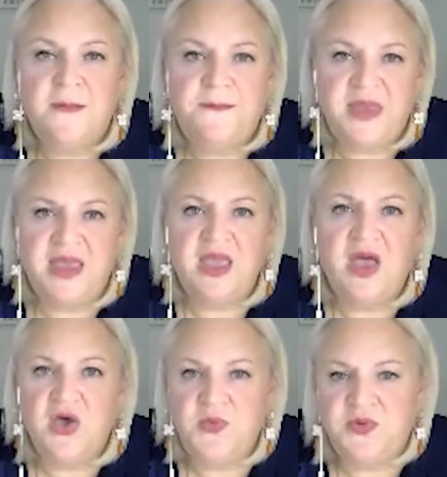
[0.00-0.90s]
Being
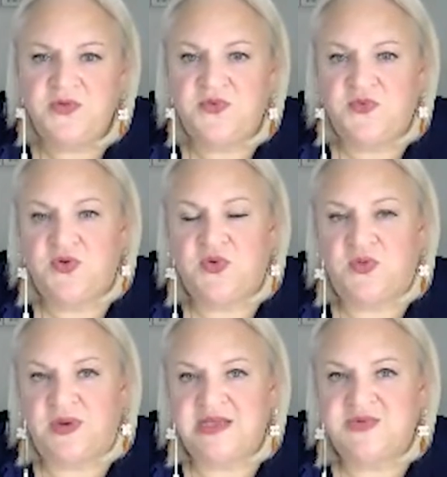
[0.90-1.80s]
open for
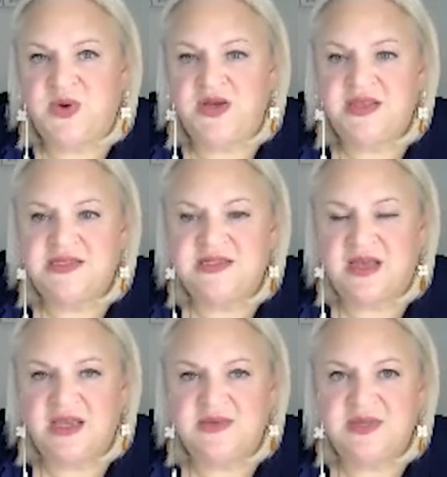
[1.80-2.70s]
all is one of the
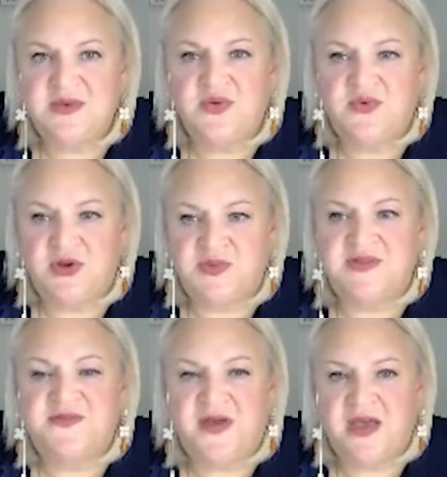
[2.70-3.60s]
Science Museum
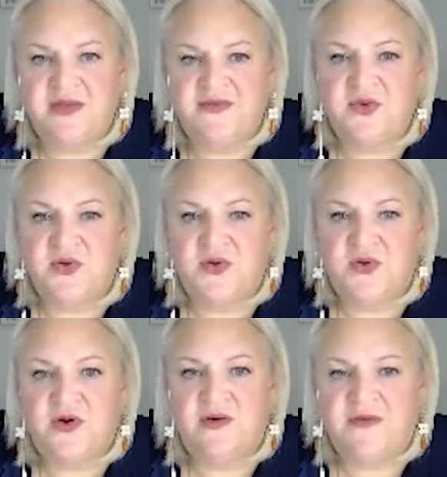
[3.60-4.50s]
Group's 5
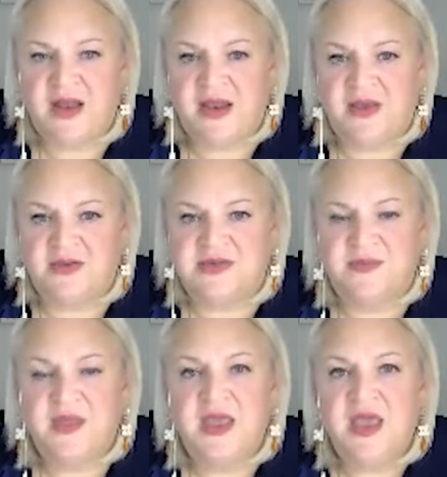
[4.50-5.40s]
core values,
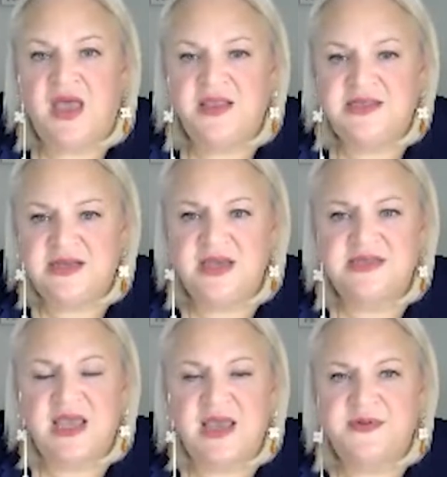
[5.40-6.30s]
and the
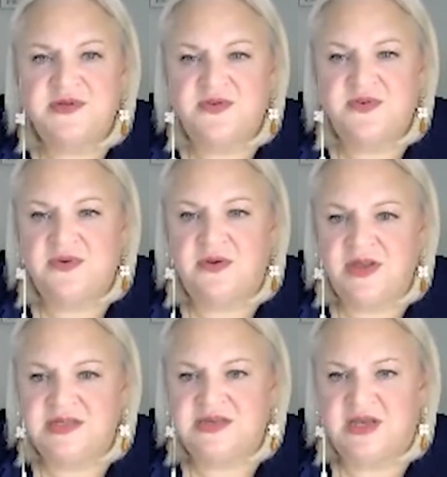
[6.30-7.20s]
science capital
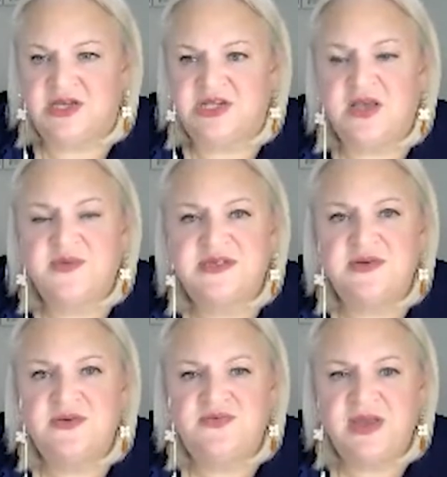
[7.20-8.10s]
research helps
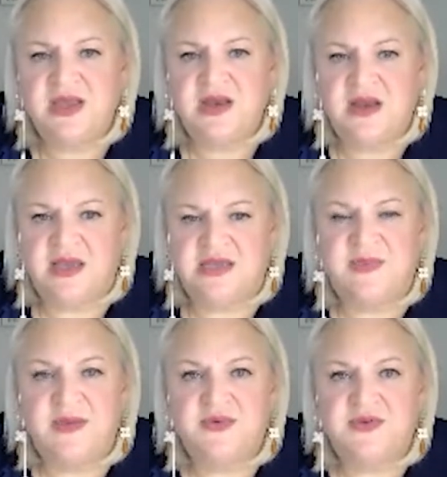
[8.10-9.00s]
to recognise
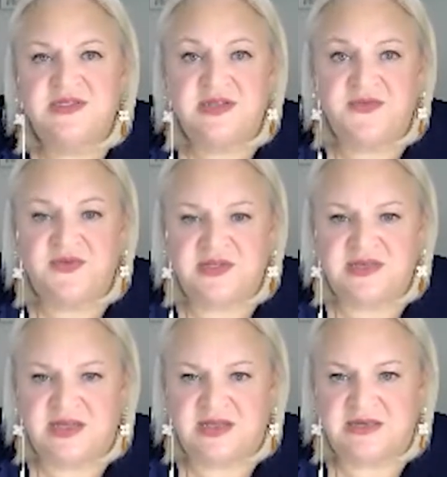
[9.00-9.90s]
people's
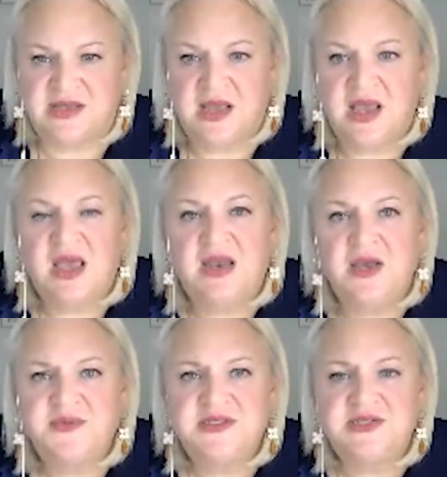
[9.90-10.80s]
differences and
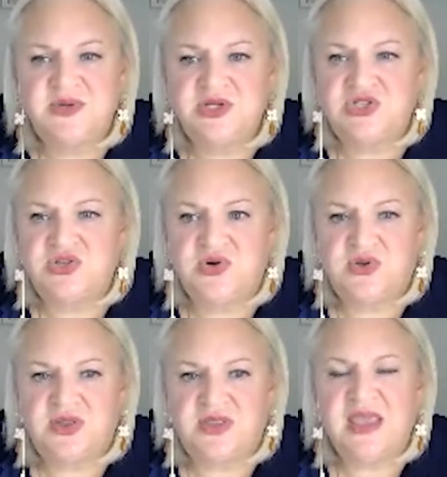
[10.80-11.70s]
helps us to ensure
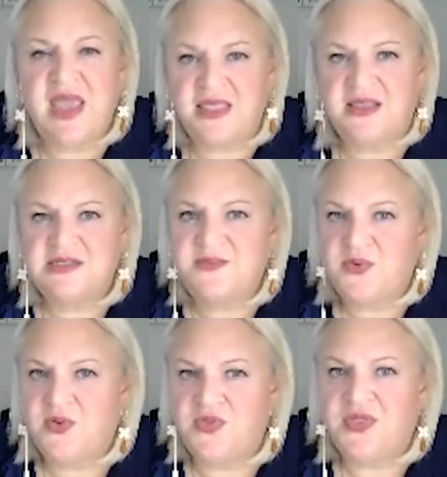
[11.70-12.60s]
that they get the
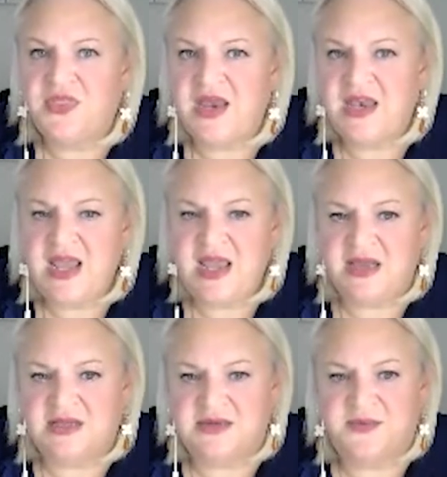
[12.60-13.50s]
support that they need.